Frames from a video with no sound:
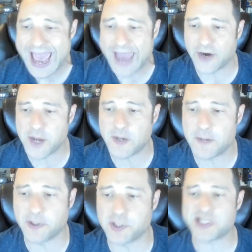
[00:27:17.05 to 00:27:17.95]
and already
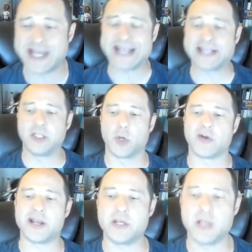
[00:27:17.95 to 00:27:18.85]
pre-purchased, can I get the lower rate?